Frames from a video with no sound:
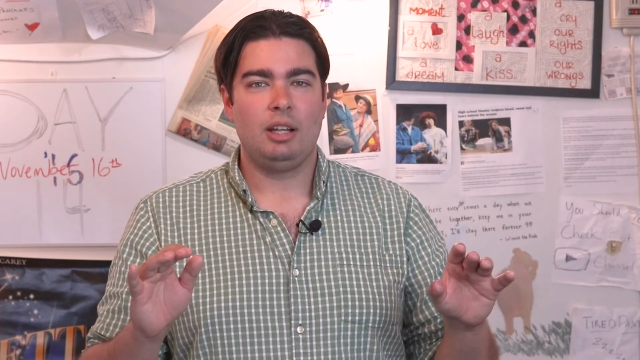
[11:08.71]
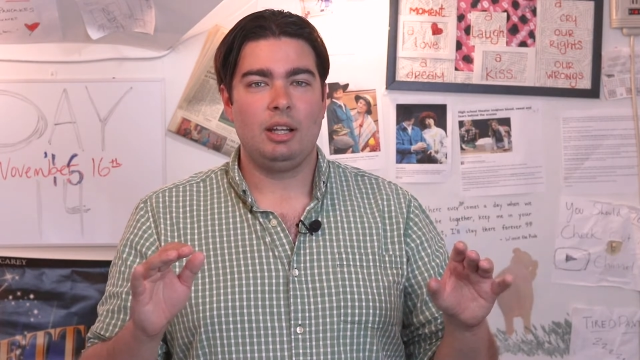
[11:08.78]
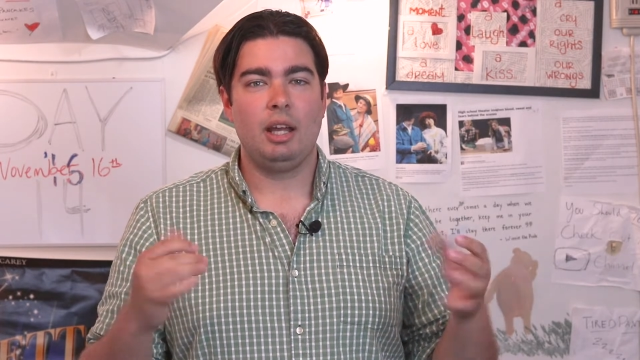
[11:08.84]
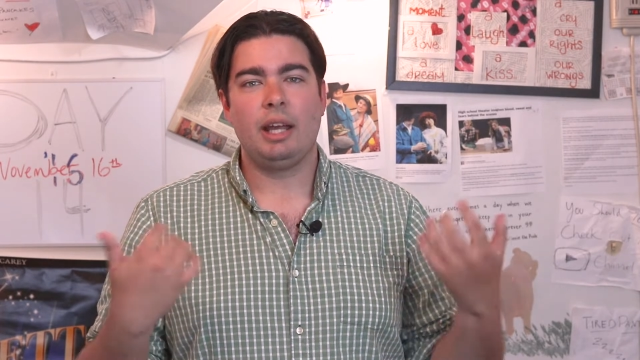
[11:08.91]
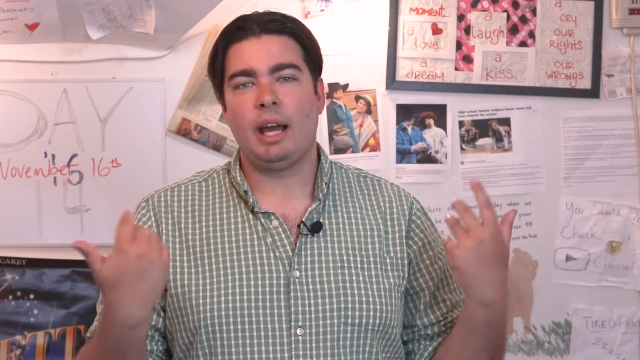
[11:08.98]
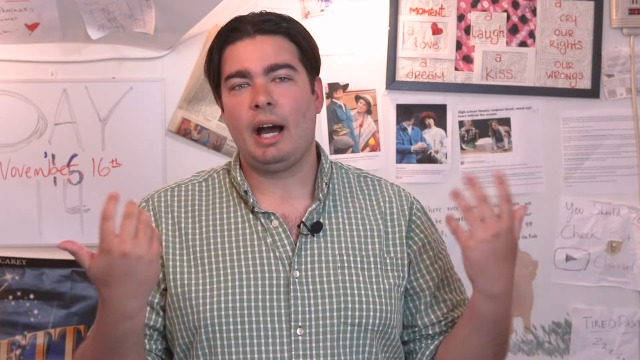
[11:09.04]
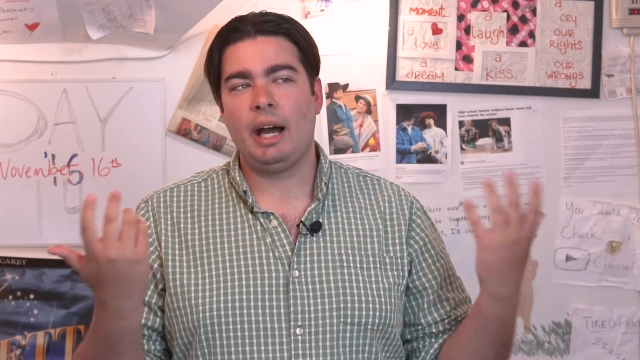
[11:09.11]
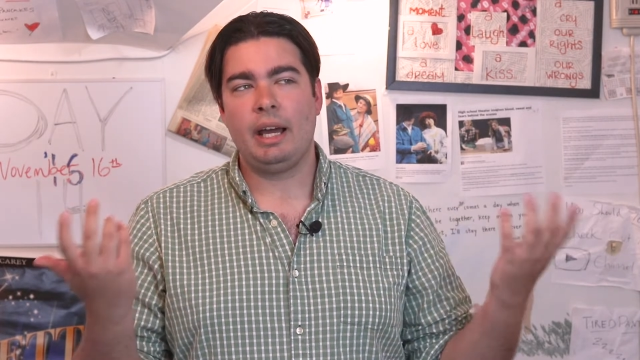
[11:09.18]

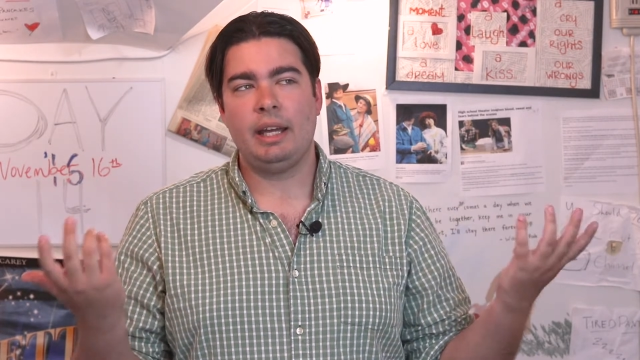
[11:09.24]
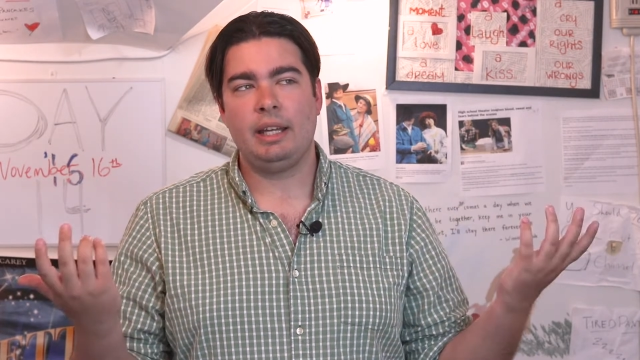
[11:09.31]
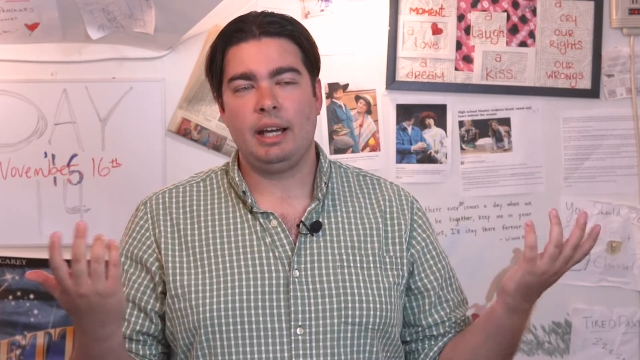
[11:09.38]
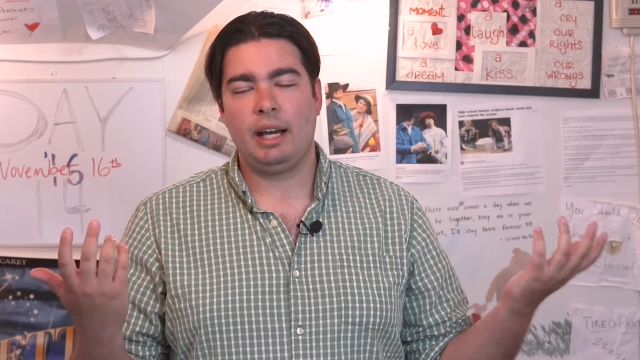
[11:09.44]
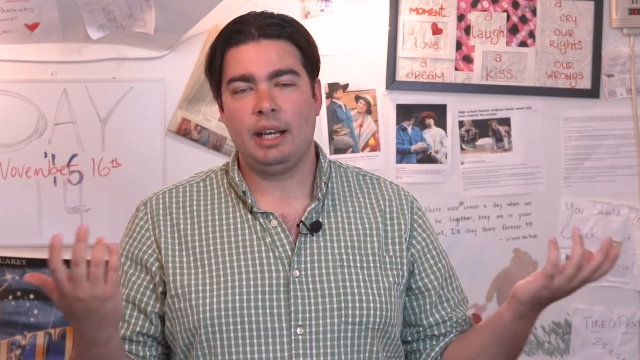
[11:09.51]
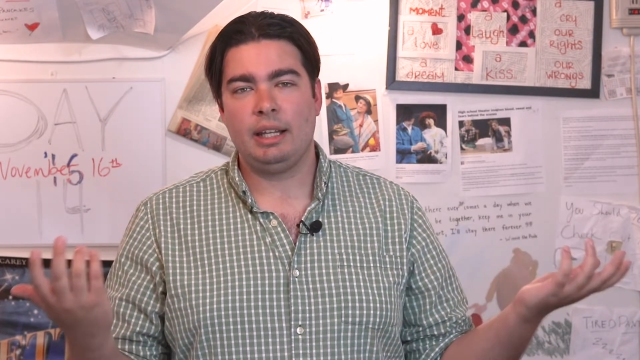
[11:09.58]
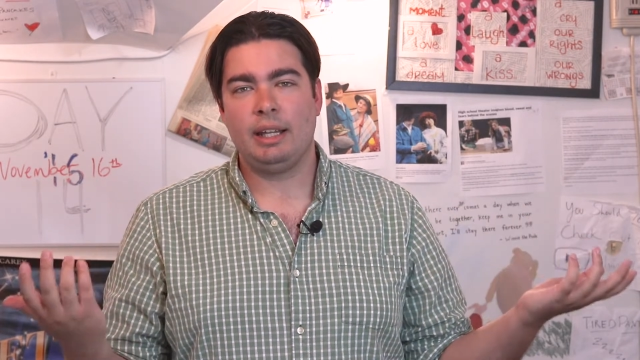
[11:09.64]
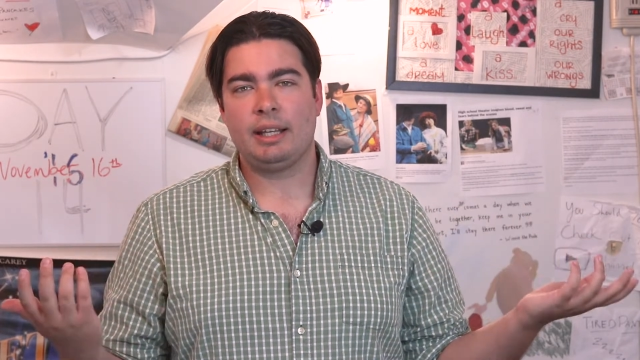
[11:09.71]

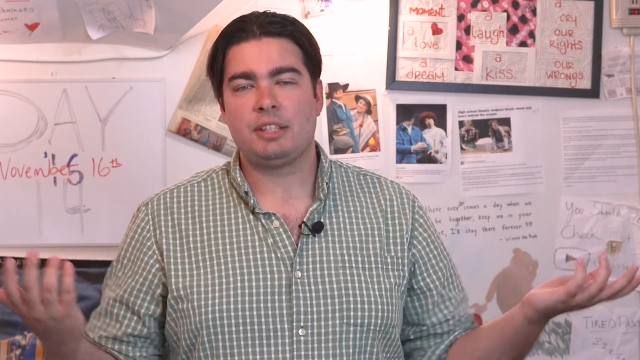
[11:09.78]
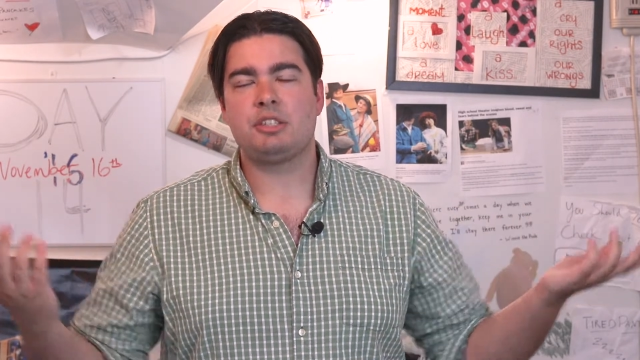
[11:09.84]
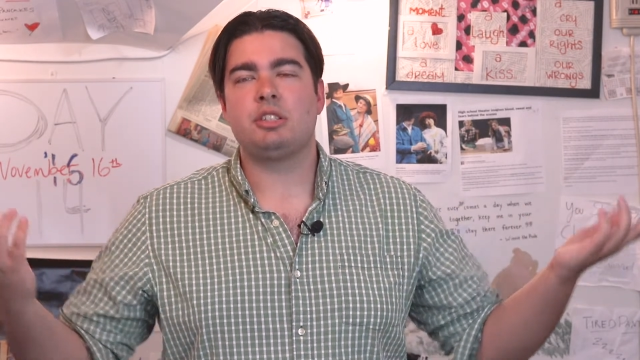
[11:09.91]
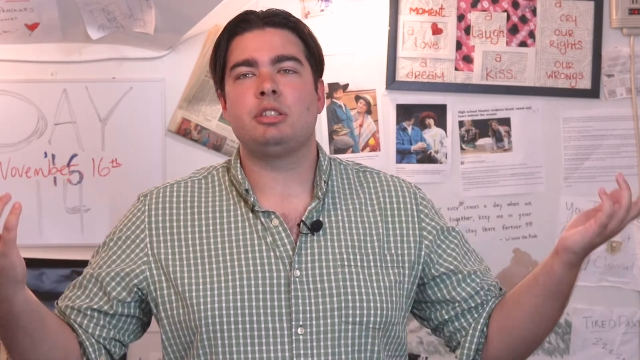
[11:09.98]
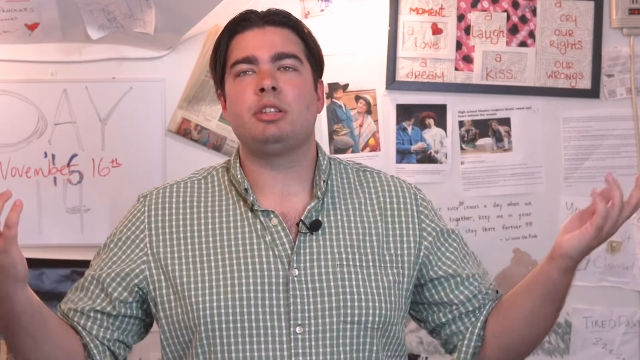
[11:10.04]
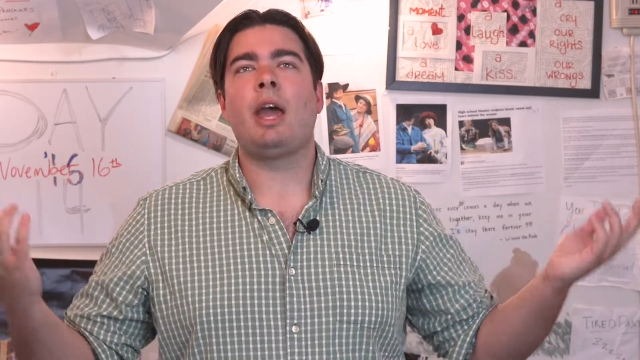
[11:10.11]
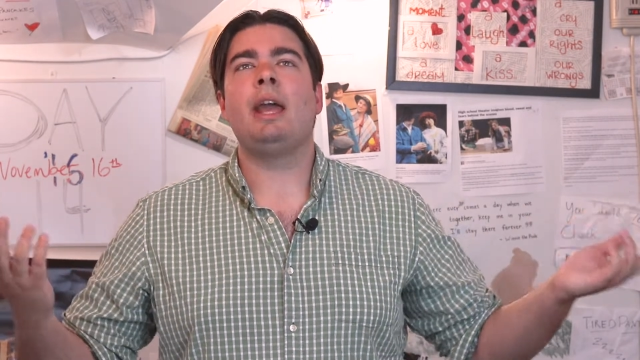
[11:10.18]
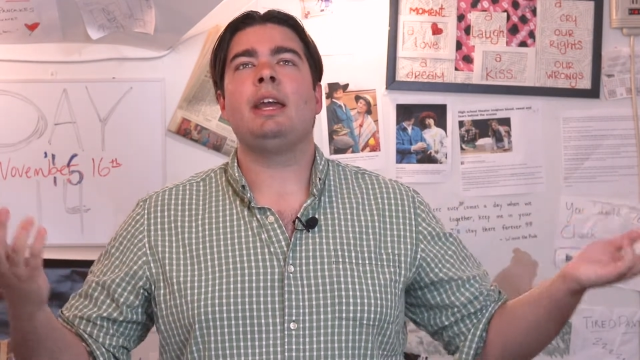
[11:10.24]
I
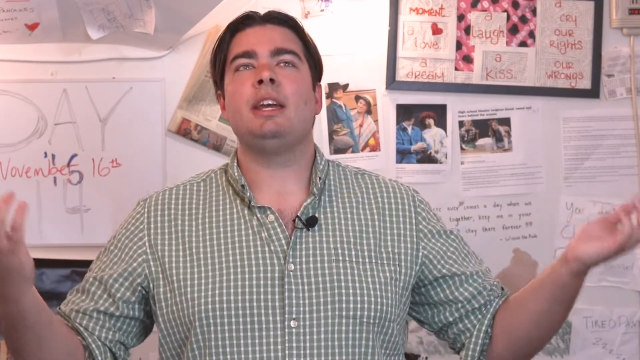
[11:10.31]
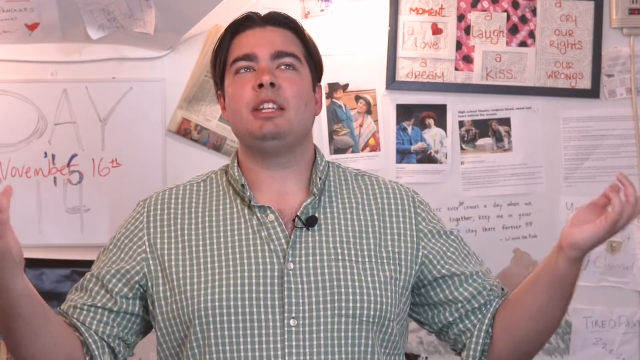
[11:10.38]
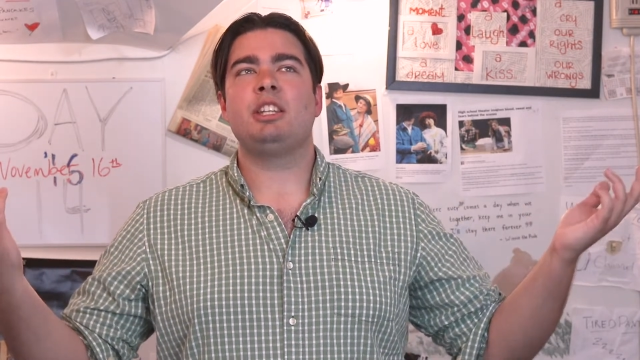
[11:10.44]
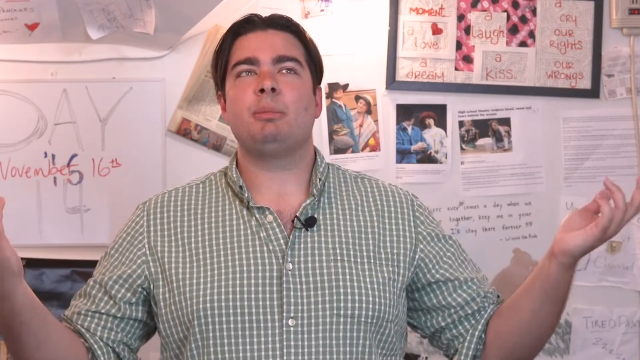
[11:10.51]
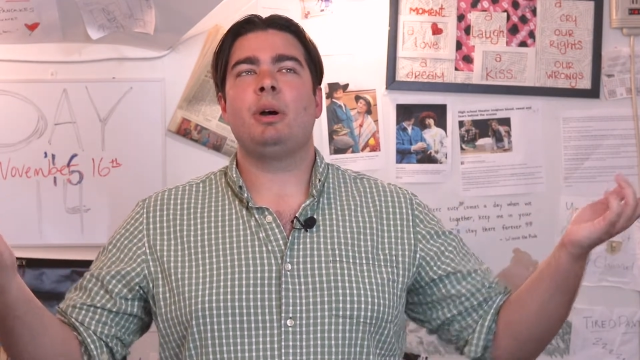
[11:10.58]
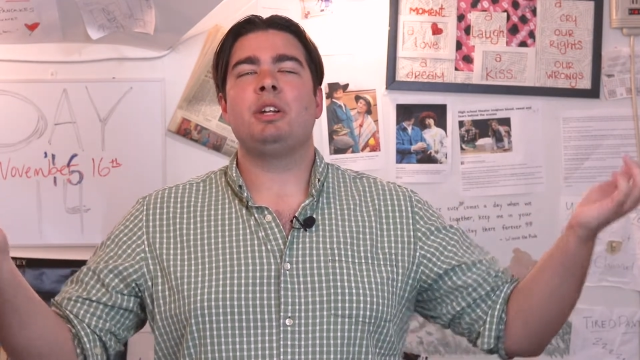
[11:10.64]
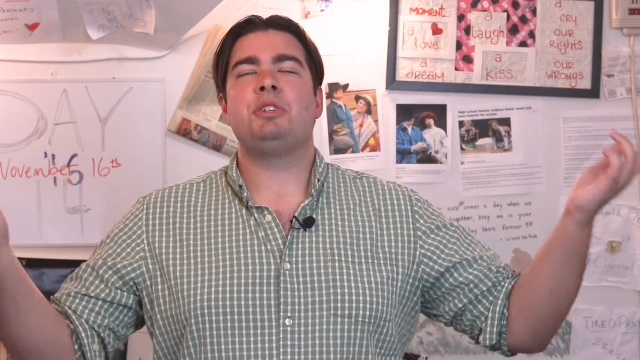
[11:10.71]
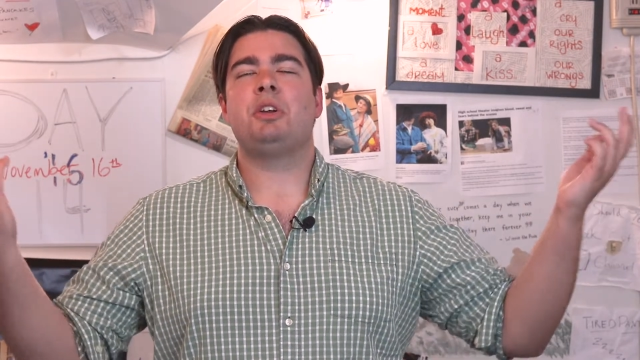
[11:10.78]
sank
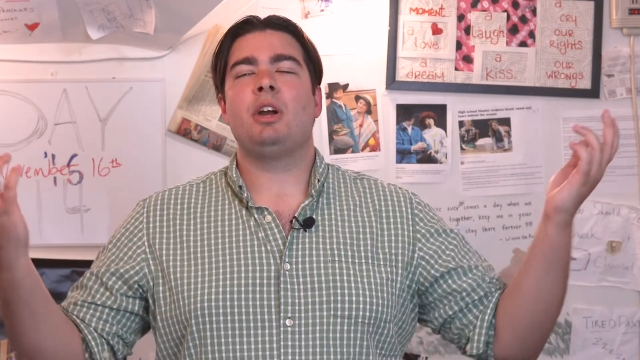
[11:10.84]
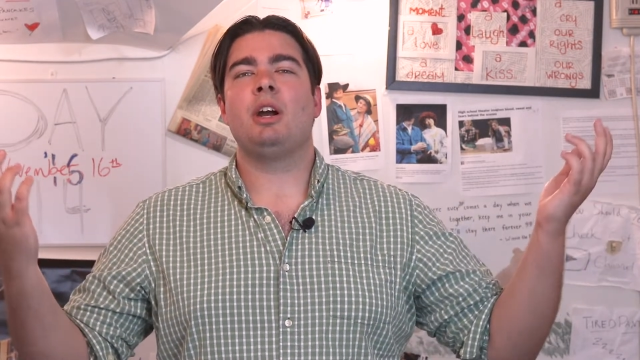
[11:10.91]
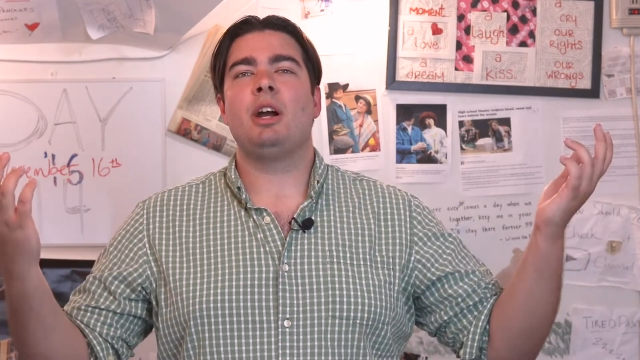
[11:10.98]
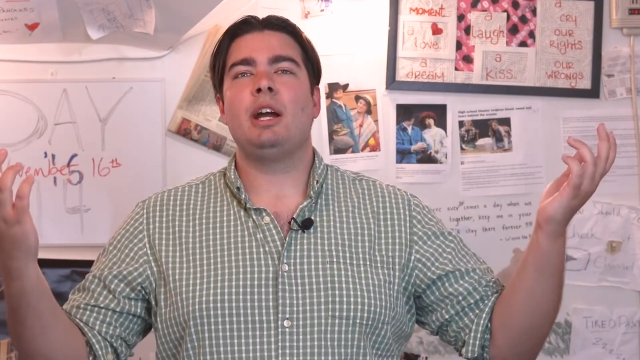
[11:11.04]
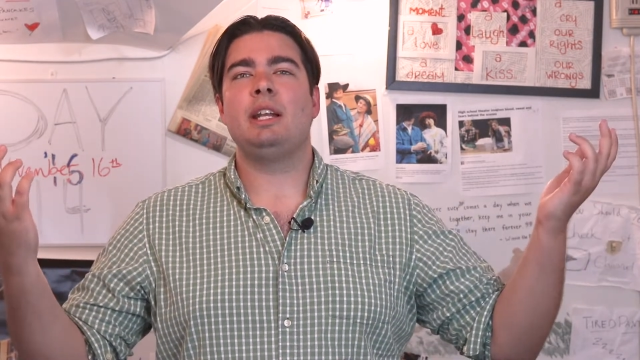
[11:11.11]
into my chair,